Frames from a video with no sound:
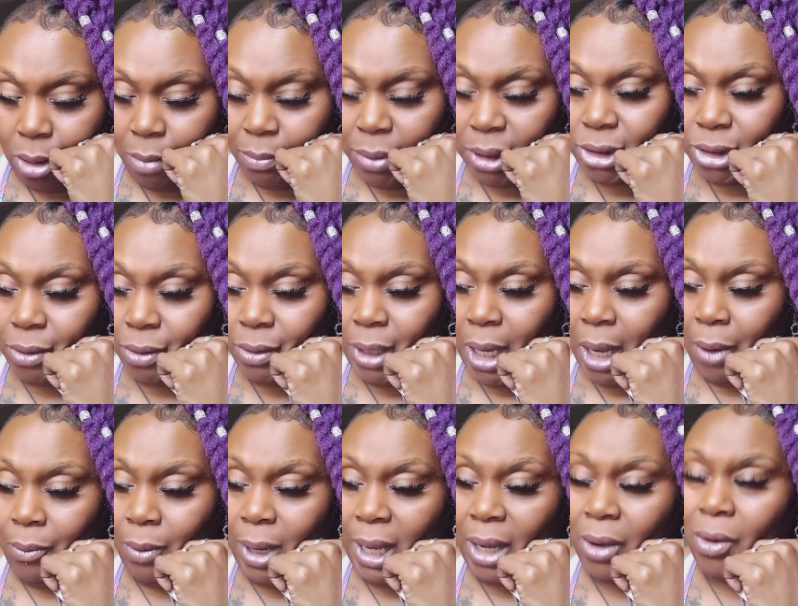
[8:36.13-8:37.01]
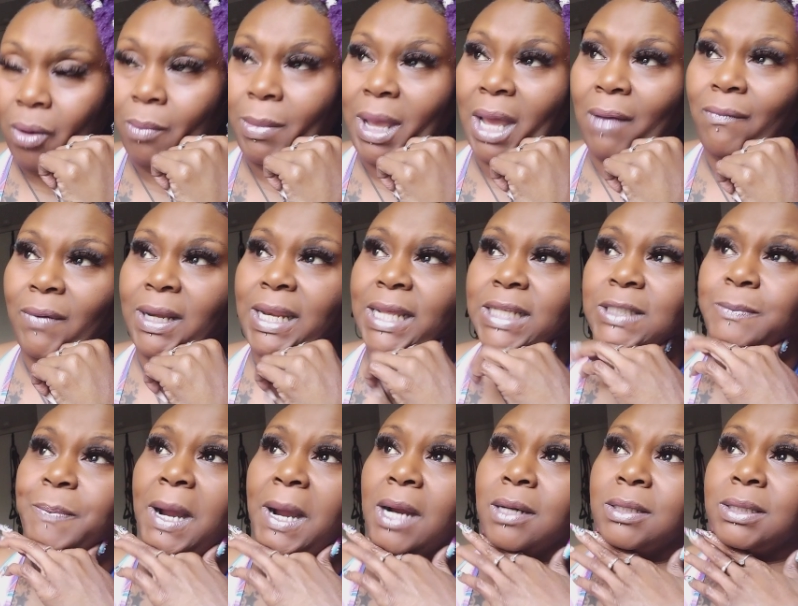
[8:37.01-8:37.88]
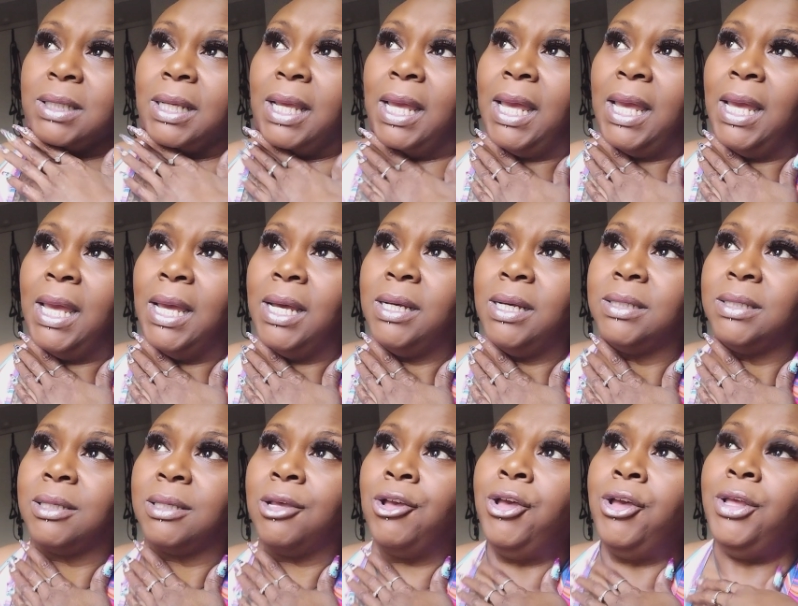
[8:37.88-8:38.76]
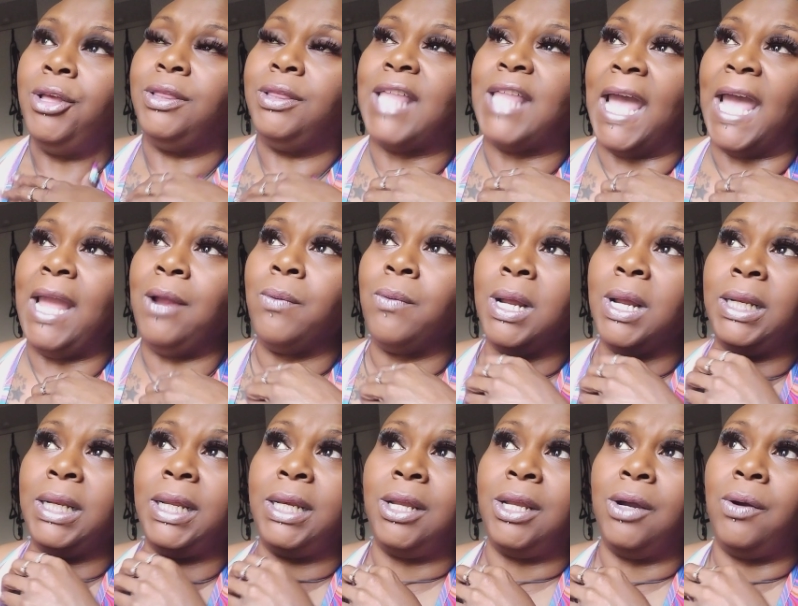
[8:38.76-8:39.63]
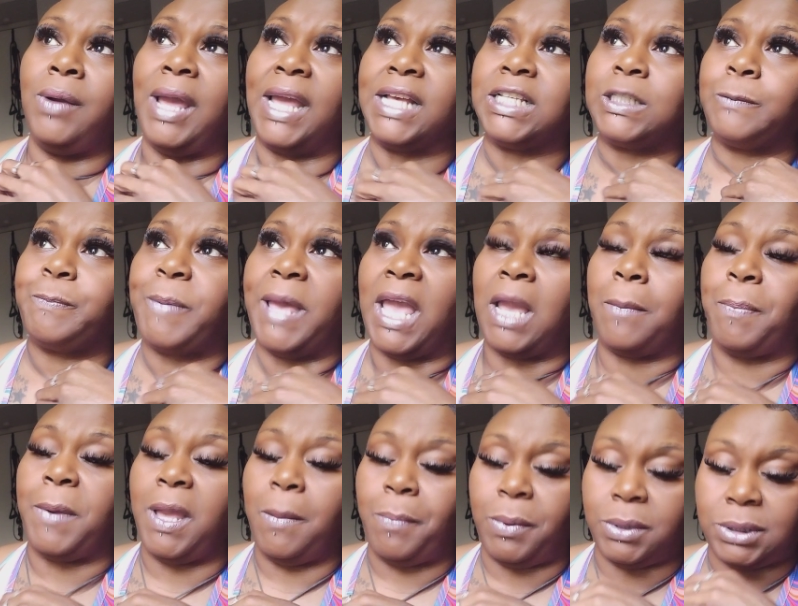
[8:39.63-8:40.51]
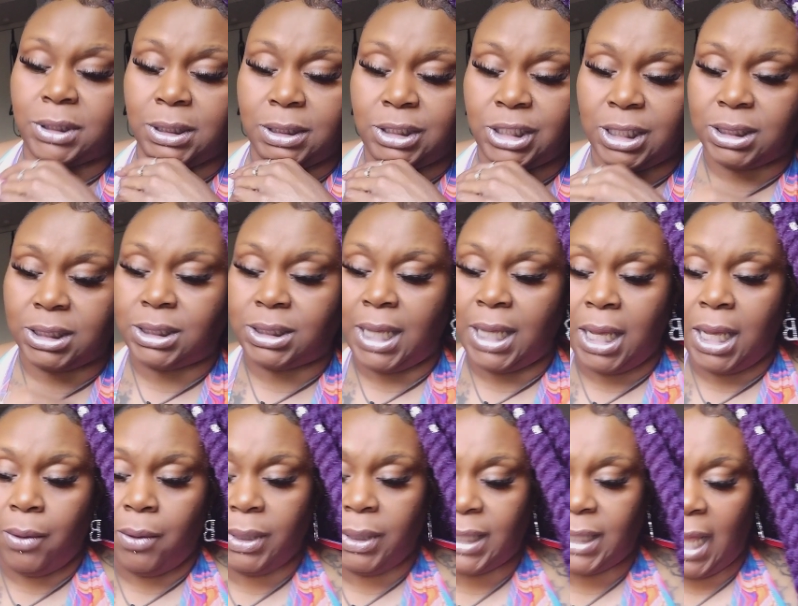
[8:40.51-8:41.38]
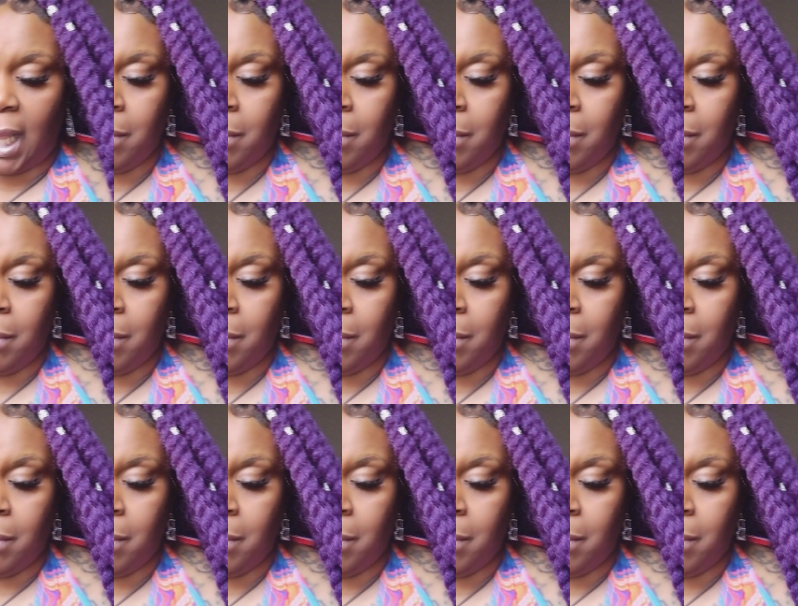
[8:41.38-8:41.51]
But you know what? Whomever this person is, they really do expect people to just deal with their